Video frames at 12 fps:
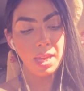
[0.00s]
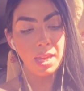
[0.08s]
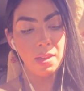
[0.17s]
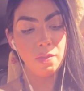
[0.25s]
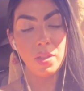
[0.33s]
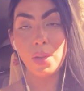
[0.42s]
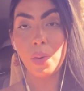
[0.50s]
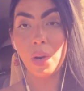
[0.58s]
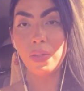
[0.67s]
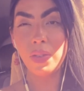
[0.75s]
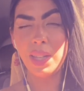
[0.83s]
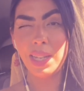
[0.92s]
if you are
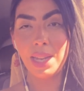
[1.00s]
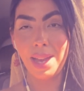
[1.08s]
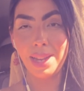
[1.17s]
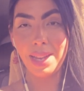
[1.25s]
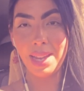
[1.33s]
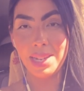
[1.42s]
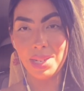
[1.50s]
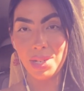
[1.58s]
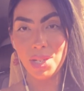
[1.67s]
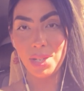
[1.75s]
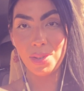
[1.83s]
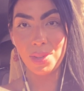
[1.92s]
feeling guided
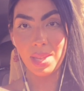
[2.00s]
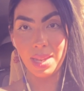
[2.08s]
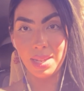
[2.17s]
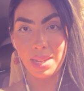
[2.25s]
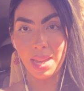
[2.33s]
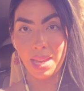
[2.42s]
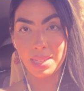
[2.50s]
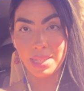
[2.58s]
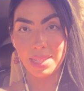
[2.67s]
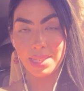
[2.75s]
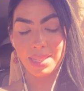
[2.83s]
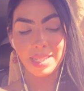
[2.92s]
to, then
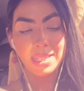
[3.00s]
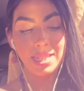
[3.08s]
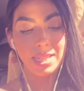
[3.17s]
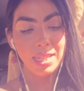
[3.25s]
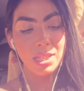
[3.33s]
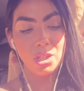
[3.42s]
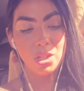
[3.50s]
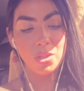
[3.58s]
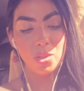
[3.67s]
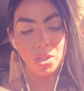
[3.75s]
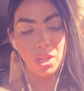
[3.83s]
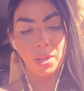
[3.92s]
yes, do
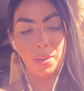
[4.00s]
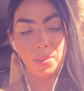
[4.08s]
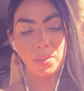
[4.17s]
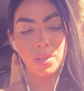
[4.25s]
so.